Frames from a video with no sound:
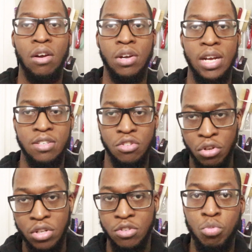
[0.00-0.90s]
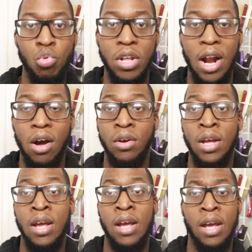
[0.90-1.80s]
hair in your head, so you can smooth it out
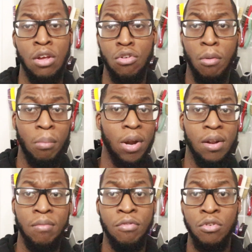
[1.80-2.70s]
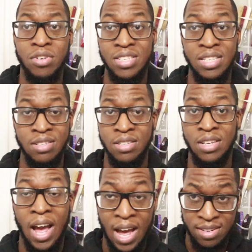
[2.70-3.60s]
and, you know, break them forks
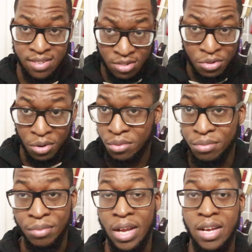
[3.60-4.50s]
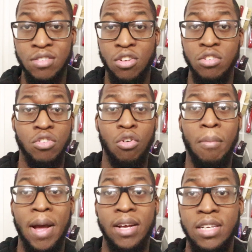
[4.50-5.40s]
easy as, you know, your hair starts to
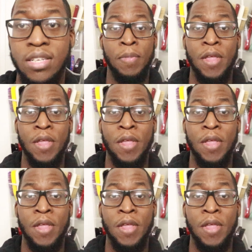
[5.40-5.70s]
grow back in.